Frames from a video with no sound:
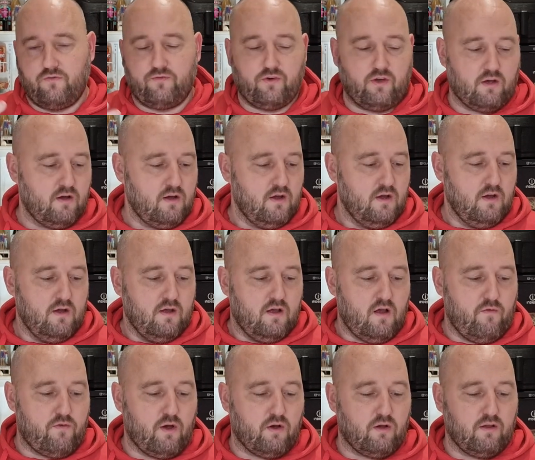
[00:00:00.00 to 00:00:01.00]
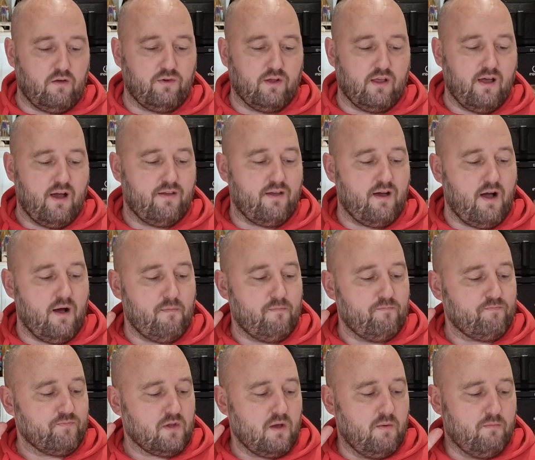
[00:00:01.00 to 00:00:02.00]
if you like that.
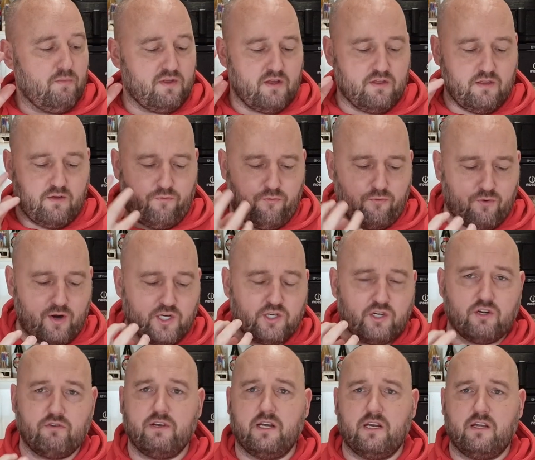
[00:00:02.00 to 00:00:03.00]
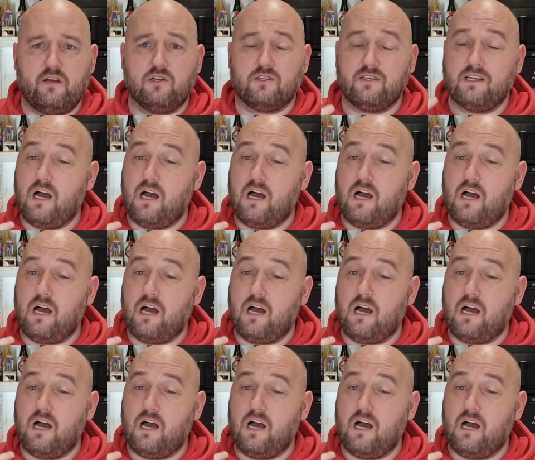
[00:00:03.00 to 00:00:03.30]
But then the fresh ingredients.